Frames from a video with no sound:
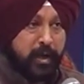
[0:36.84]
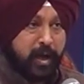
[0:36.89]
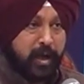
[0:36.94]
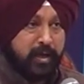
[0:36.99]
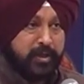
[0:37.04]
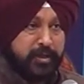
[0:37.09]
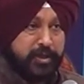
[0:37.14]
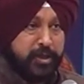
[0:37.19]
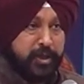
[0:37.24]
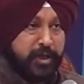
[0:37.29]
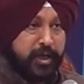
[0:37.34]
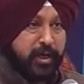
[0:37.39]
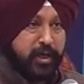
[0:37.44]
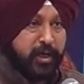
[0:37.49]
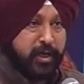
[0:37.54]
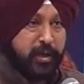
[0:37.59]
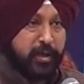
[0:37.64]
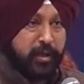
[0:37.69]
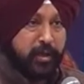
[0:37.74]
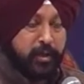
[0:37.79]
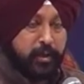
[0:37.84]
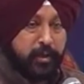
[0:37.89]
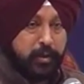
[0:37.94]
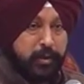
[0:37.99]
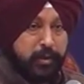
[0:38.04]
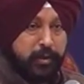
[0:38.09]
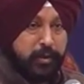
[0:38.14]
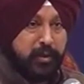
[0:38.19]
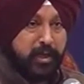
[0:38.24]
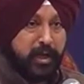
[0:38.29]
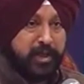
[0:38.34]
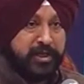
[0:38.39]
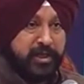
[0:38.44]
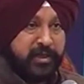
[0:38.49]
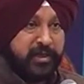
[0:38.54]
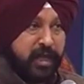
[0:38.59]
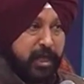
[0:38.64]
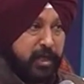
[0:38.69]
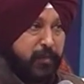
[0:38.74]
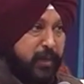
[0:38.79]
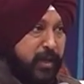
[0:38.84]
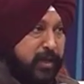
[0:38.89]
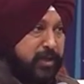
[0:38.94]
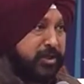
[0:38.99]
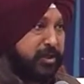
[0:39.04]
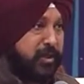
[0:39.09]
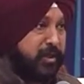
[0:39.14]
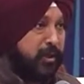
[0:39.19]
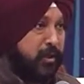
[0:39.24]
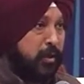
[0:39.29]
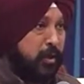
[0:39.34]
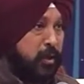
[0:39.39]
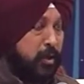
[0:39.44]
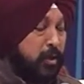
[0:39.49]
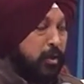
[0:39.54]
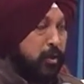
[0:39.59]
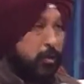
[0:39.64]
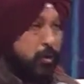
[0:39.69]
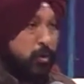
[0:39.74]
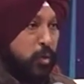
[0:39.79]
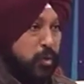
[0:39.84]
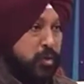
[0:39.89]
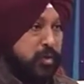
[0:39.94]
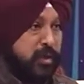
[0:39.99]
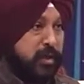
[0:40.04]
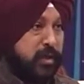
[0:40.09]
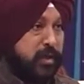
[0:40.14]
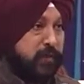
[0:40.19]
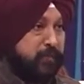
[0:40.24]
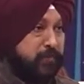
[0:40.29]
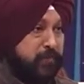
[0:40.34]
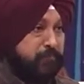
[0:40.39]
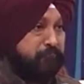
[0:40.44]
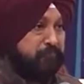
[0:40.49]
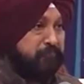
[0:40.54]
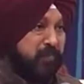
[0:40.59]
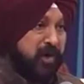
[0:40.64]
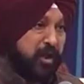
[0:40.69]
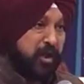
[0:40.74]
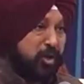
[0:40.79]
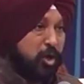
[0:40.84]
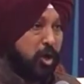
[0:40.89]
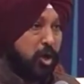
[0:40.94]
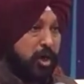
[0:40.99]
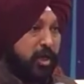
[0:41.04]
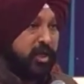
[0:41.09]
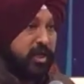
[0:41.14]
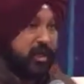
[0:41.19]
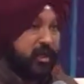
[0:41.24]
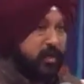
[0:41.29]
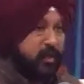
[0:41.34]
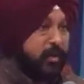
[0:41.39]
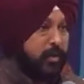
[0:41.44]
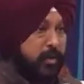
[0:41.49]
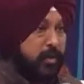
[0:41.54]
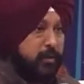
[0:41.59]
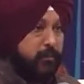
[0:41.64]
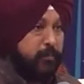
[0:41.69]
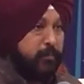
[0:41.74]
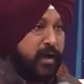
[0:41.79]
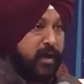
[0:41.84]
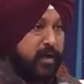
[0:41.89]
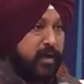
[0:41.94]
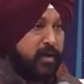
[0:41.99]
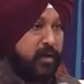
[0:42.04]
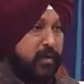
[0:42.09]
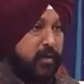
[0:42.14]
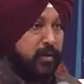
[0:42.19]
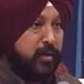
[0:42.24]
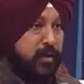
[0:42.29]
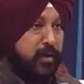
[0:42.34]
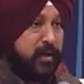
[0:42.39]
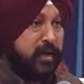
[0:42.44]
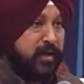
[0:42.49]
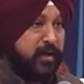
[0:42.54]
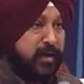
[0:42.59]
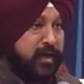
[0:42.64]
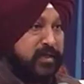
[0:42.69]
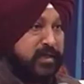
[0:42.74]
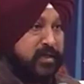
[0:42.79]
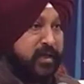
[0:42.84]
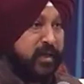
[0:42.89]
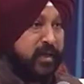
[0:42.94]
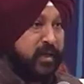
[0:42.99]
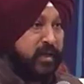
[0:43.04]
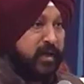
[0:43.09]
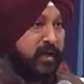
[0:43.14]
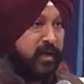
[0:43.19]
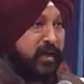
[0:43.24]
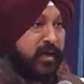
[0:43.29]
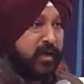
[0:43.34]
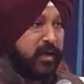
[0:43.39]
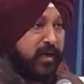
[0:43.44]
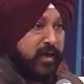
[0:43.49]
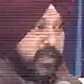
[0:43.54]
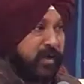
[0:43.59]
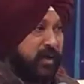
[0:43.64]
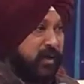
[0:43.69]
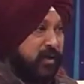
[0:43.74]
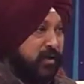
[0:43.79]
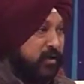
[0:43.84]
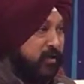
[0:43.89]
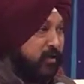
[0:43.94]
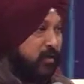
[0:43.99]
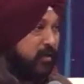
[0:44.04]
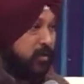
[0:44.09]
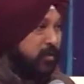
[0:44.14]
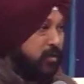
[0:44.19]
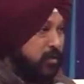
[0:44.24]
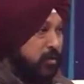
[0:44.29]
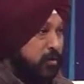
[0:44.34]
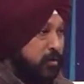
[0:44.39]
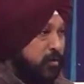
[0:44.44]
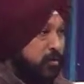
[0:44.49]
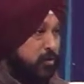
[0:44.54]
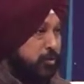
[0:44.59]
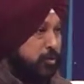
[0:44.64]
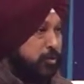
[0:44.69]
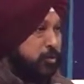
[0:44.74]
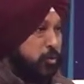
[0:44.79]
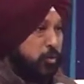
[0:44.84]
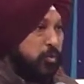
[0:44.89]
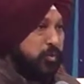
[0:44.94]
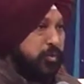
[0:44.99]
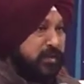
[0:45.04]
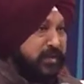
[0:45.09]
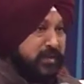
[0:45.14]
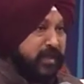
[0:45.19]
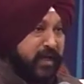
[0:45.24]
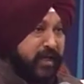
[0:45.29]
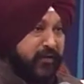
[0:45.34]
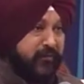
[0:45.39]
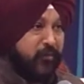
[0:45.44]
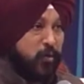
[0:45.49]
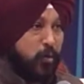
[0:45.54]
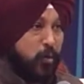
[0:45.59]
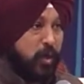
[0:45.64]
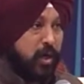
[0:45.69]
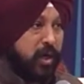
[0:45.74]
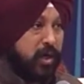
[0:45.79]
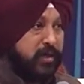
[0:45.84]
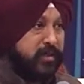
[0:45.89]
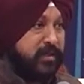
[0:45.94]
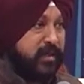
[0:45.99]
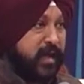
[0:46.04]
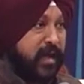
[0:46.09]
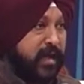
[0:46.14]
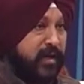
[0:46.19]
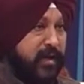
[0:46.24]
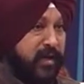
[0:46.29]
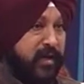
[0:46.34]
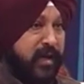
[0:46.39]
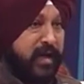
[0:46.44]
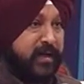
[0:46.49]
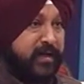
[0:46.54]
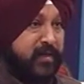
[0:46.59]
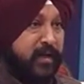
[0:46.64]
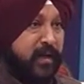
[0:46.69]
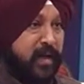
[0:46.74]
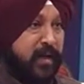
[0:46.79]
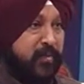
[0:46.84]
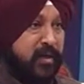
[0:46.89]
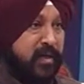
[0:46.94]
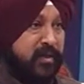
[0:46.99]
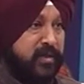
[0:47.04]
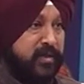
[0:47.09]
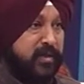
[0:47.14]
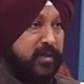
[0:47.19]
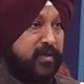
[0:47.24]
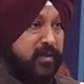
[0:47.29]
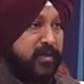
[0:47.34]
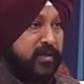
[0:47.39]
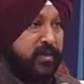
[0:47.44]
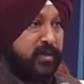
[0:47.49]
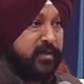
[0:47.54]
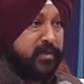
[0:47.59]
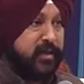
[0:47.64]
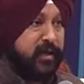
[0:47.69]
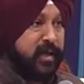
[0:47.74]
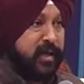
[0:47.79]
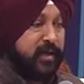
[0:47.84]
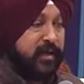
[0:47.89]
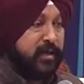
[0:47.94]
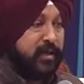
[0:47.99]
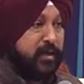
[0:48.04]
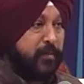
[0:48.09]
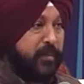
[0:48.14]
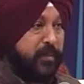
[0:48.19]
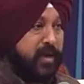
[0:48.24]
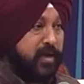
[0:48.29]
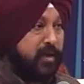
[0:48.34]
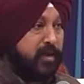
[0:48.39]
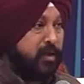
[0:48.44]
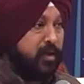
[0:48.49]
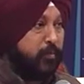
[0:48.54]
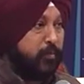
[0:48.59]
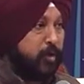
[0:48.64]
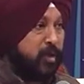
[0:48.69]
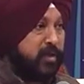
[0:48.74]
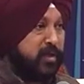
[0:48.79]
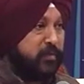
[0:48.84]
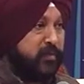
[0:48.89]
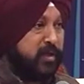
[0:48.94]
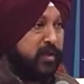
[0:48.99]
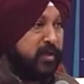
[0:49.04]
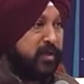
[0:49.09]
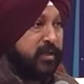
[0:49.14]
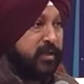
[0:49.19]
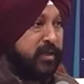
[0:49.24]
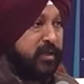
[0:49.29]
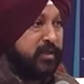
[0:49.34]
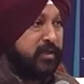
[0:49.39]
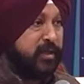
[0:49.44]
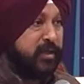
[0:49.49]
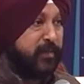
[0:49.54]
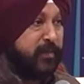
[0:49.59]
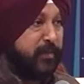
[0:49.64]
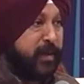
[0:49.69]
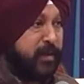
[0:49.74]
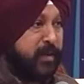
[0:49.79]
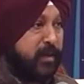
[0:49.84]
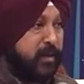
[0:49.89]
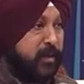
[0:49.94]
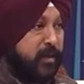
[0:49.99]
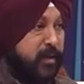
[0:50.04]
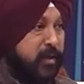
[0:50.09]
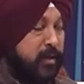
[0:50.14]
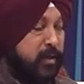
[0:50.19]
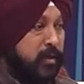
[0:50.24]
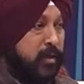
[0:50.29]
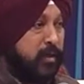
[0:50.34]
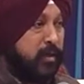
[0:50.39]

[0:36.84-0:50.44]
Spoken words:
ask Shri Ajit Nagpalji, who's an authority in medical industry in India, to say a few words and enlighten our brothers and sisters regarding the medical possibilities and the medical